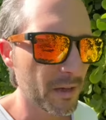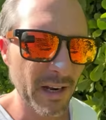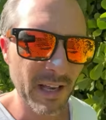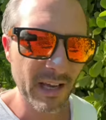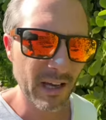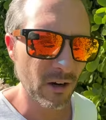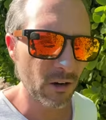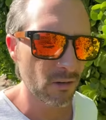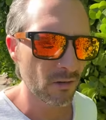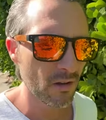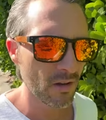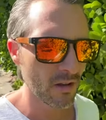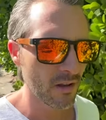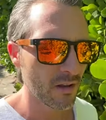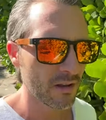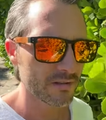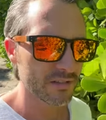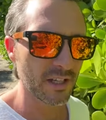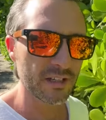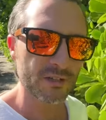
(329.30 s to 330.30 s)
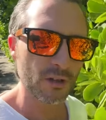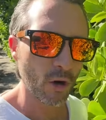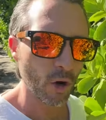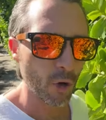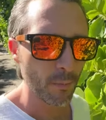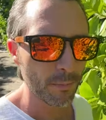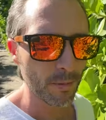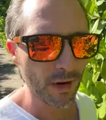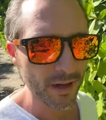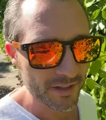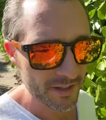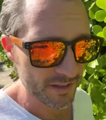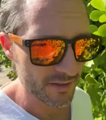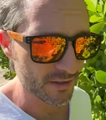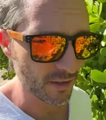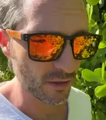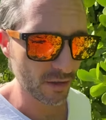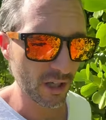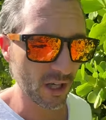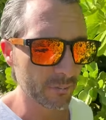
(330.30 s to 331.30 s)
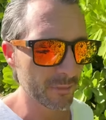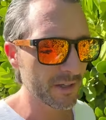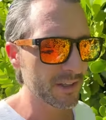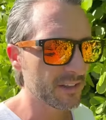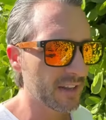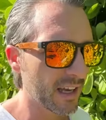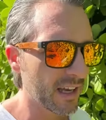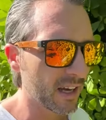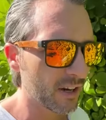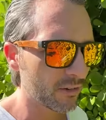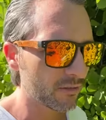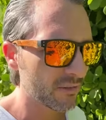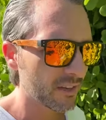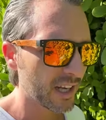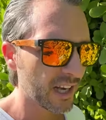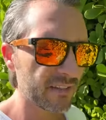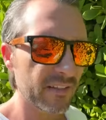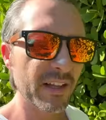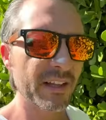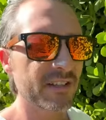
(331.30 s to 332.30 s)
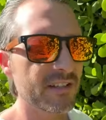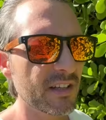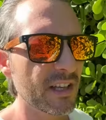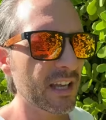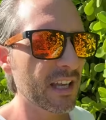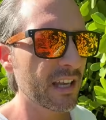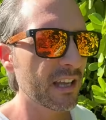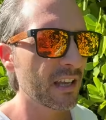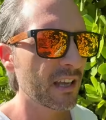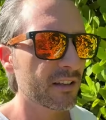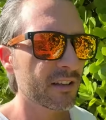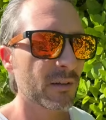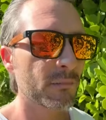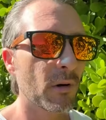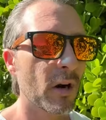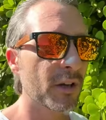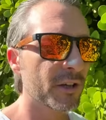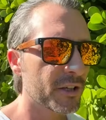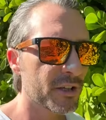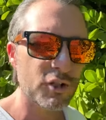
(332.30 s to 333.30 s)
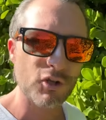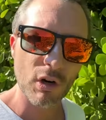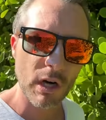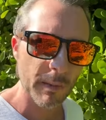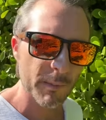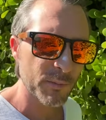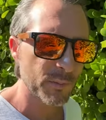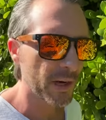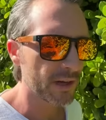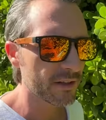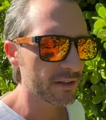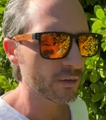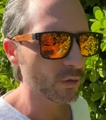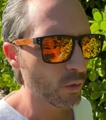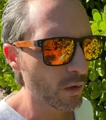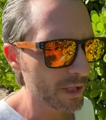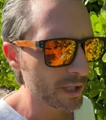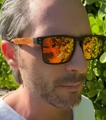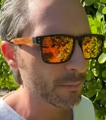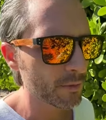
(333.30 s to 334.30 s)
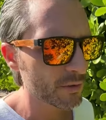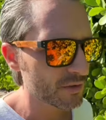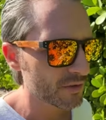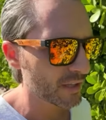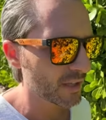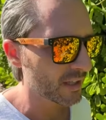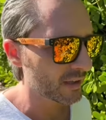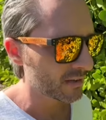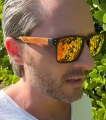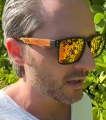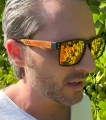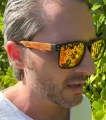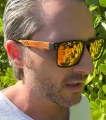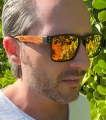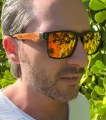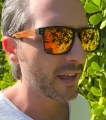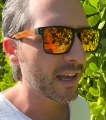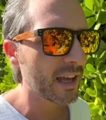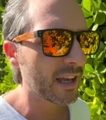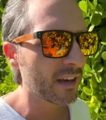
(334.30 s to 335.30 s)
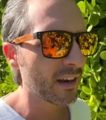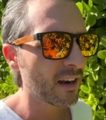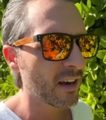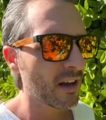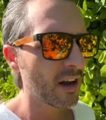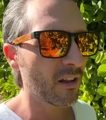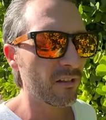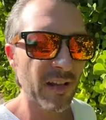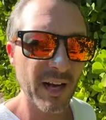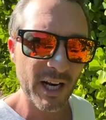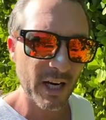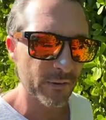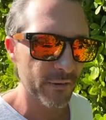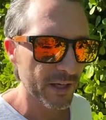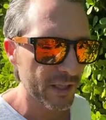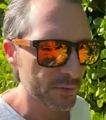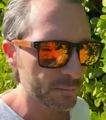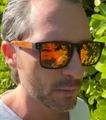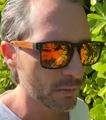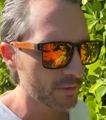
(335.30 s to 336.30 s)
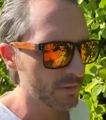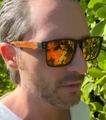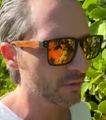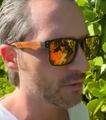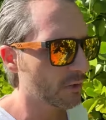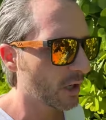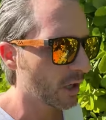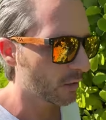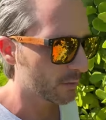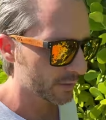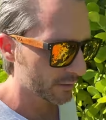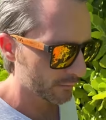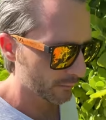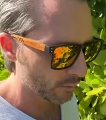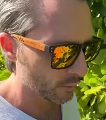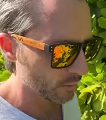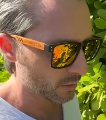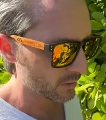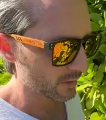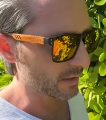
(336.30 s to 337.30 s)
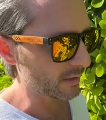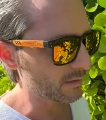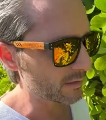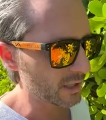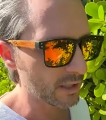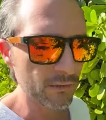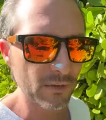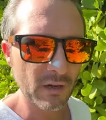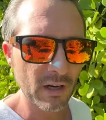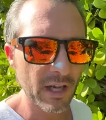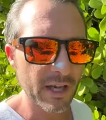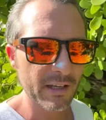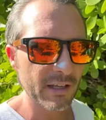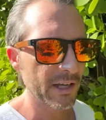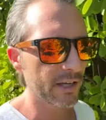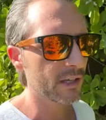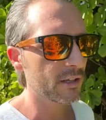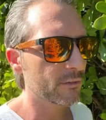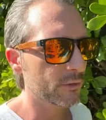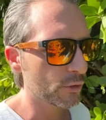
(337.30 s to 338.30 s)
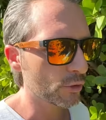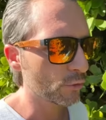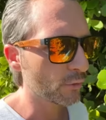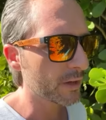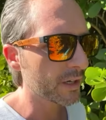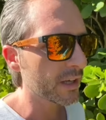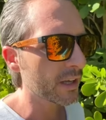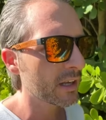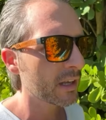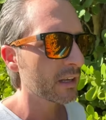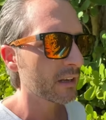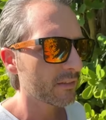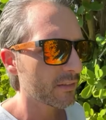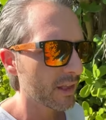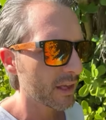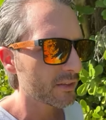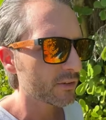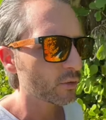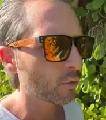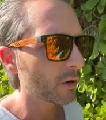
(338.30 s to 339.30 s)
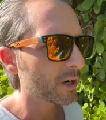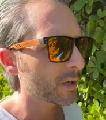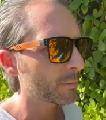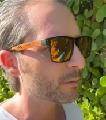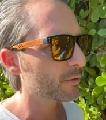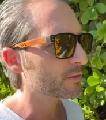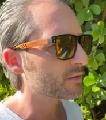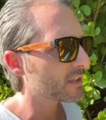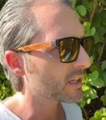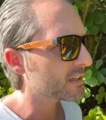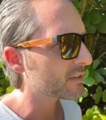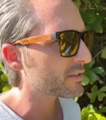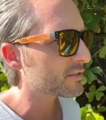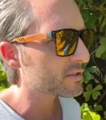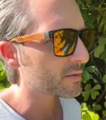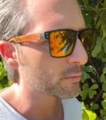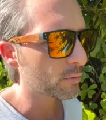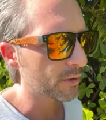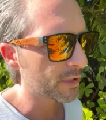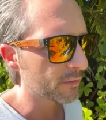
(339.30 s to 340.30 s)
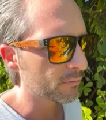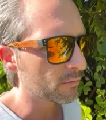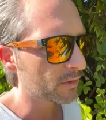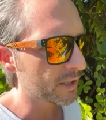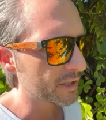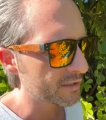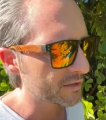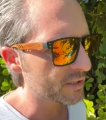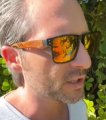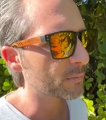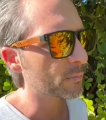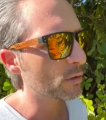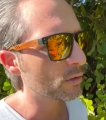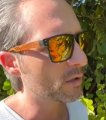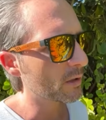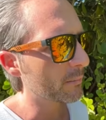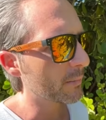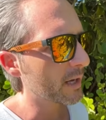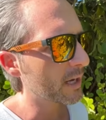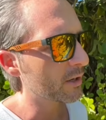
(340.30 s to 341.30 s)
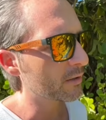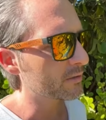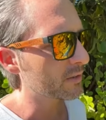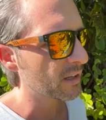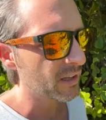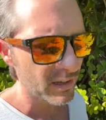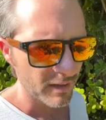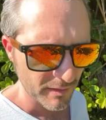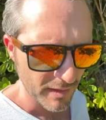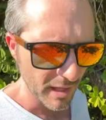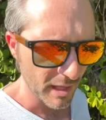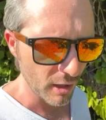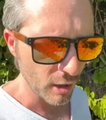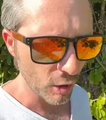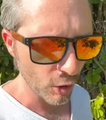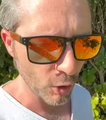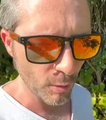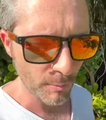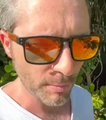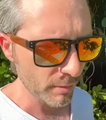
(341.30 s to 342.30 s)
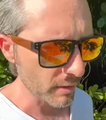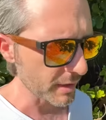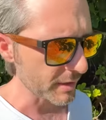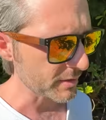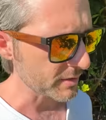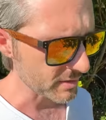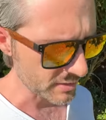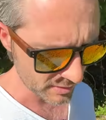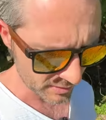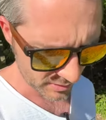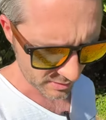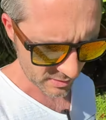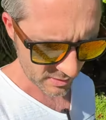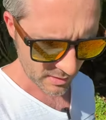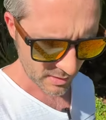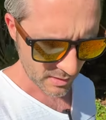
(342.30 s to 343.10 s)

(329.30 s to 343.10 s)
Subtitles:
now, since home prices are coming down, and let's say the market drops by the 20% that a lot of experts are calling for, and even I kind of agree that 20% is a pretty reasonable amount that home prices